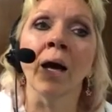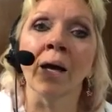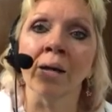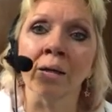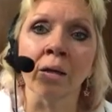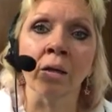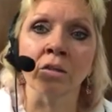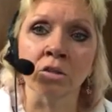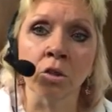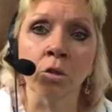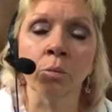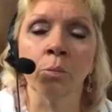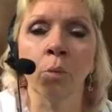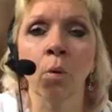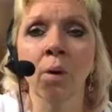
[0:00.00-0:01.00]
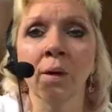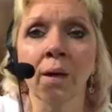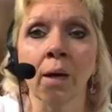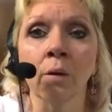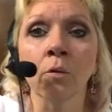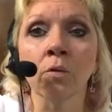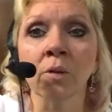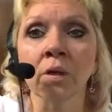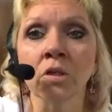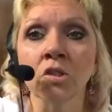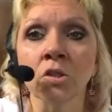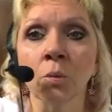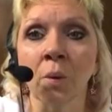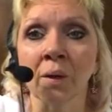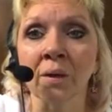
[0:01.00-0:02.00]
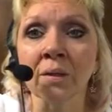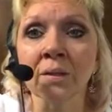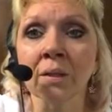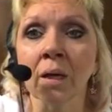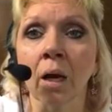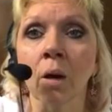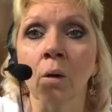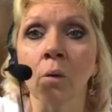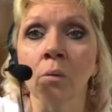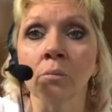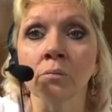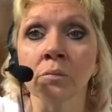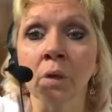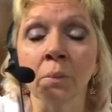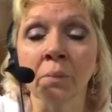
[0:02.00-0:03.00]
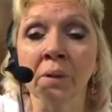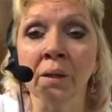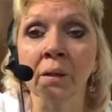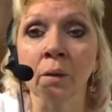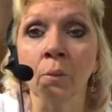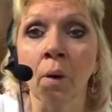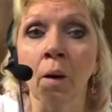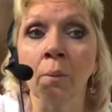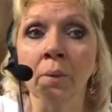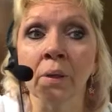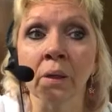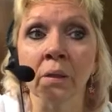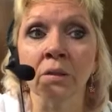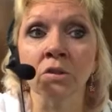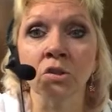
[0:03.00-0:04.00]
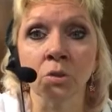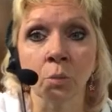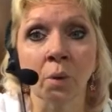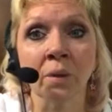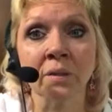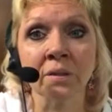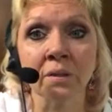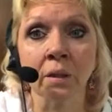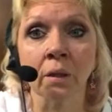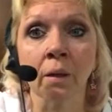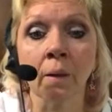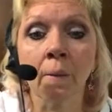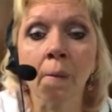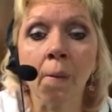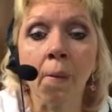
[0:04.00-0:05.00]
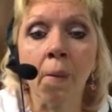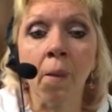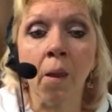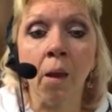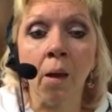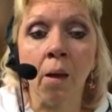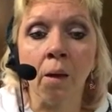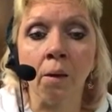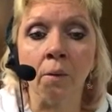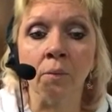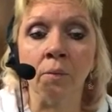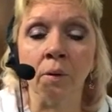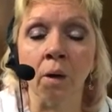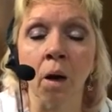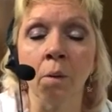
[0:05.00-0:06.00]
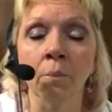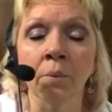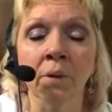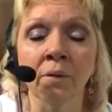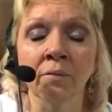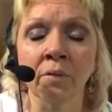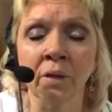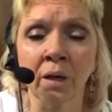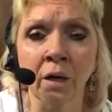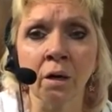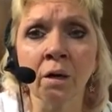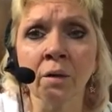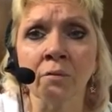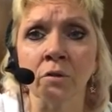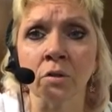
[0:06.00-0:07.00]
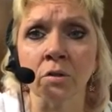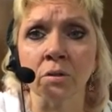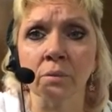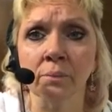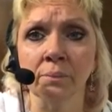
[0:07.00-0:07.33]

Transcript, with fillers: at a certain point, I don't think she wanted to get completely well because she wants the the company of the caregivers.